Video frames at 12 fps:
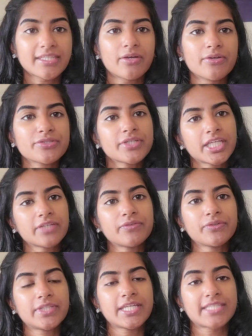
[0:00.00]
also give
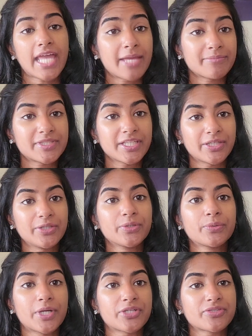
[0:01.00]
you these MCQ
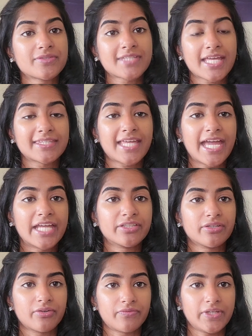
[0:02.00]
questions at the end
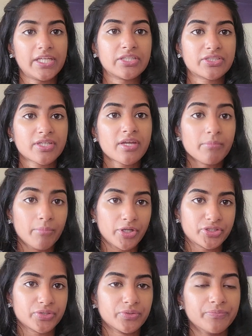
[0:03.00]
of each
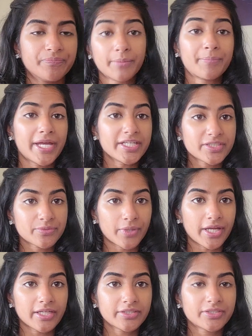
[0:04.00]
module. The best
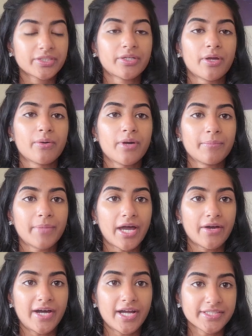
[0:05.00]
way to go
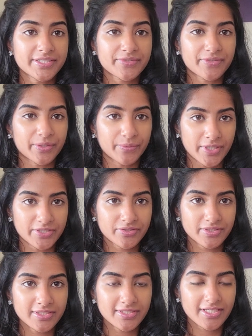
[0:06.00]
about answering
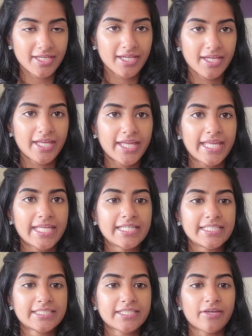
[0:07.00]
questions
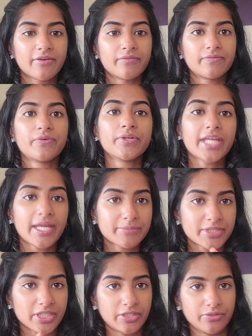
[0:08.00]
is, for the
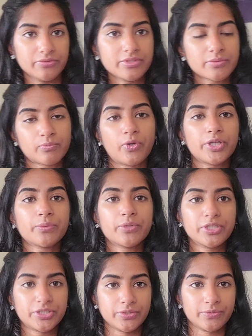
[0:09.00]
MCQs, what you want
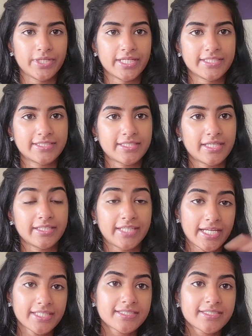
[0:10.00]
to do is,
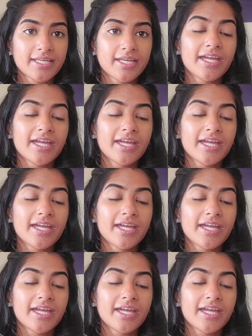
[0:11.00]
yes,